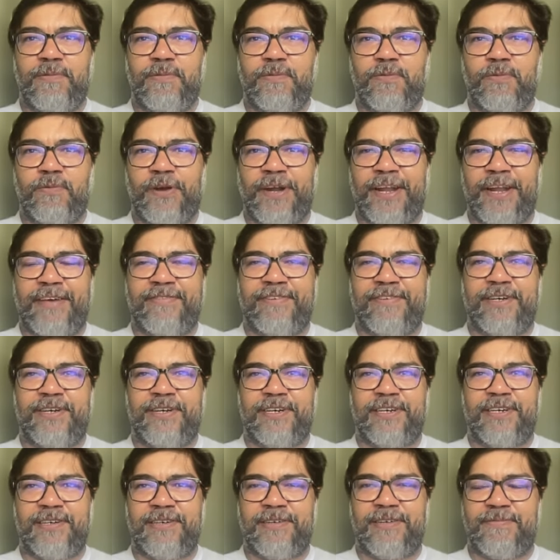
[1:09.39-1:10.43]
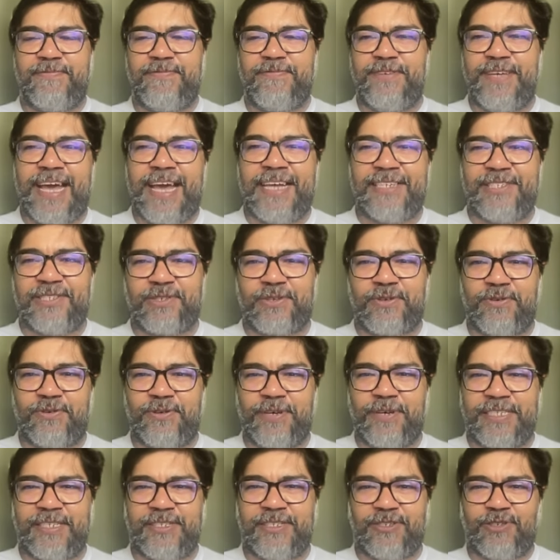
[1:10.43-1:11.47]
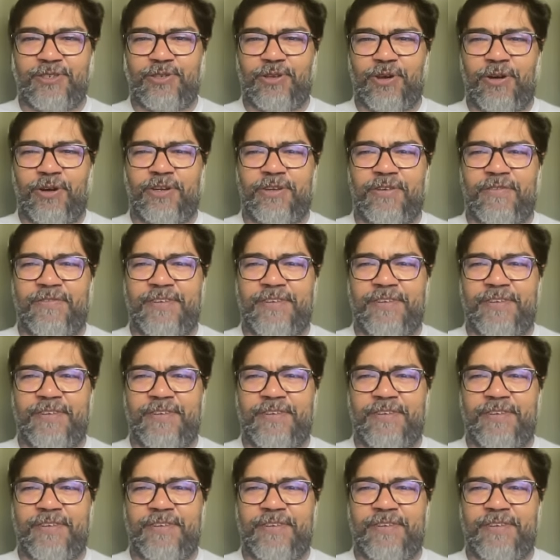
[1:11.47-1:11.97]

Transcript: whatever fiasco has sort